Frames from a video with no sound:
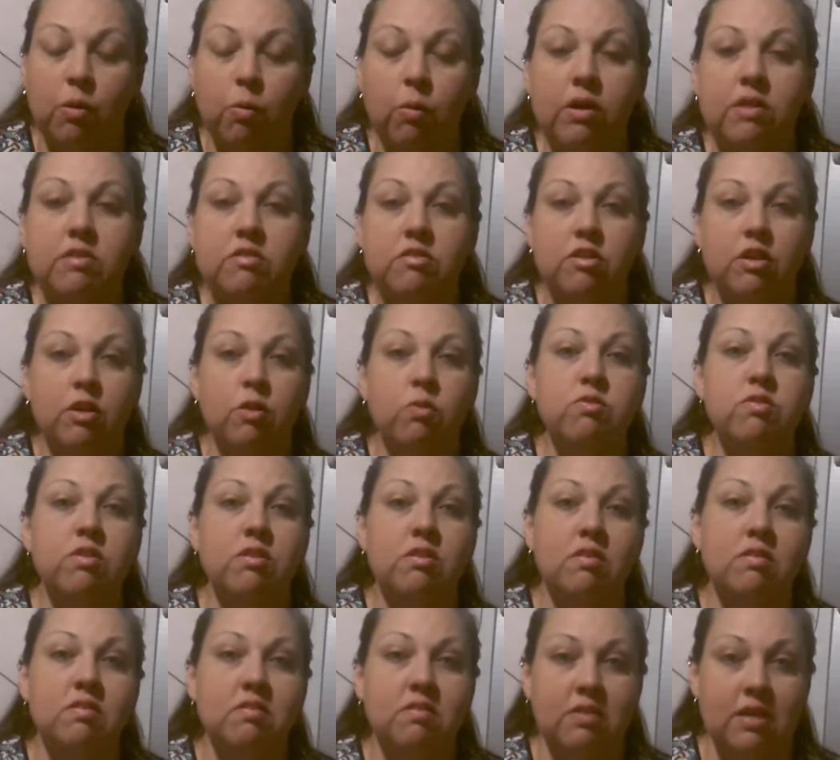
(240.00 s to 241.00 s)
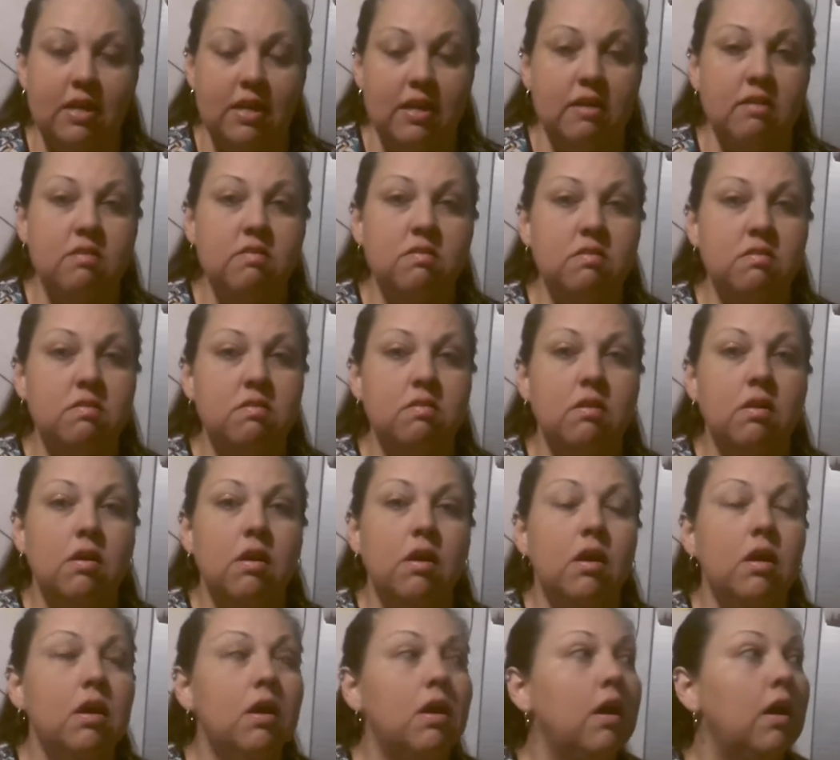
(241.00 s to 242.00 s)
wants to use a disease.
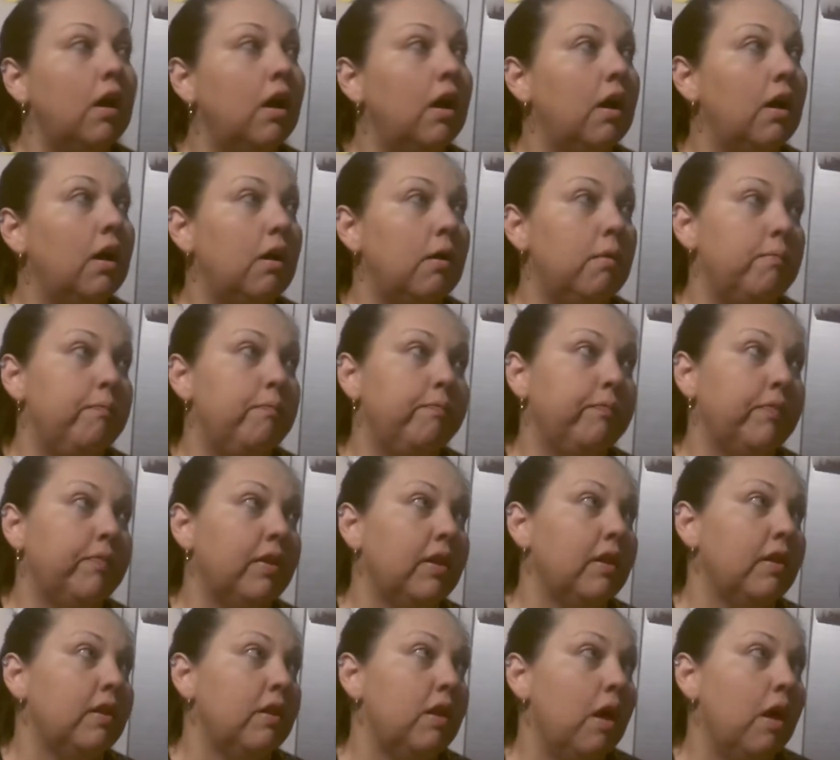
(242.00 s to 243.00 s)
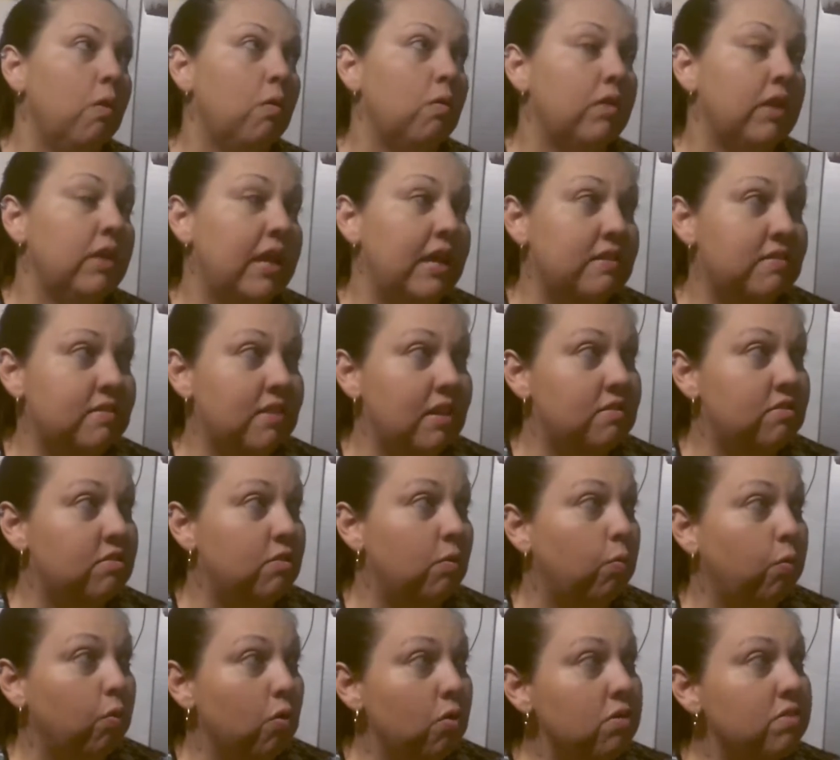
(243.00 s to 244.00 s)
He says
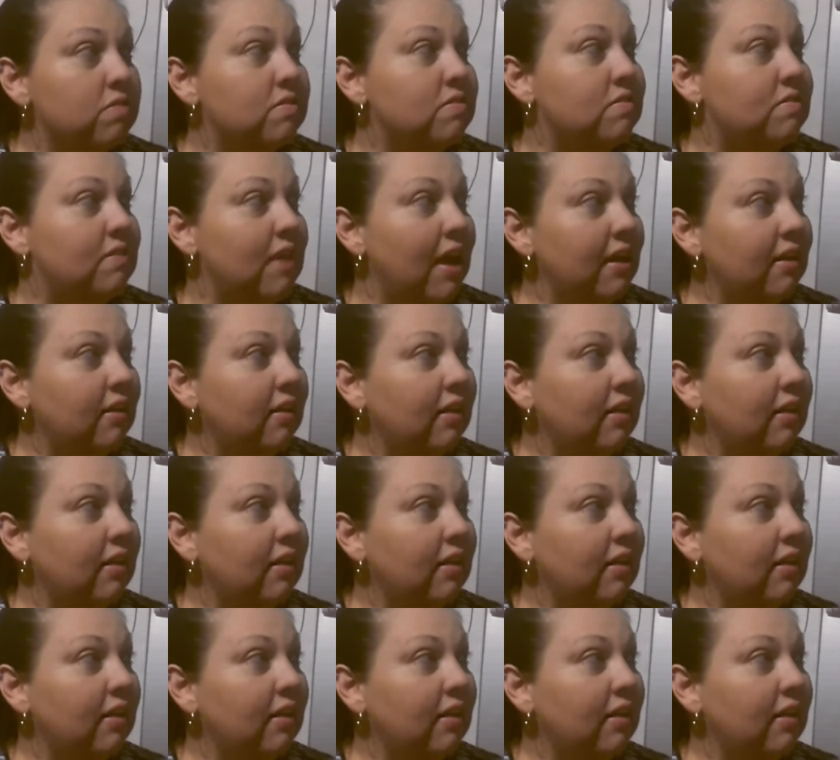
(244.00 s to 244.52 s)
the worst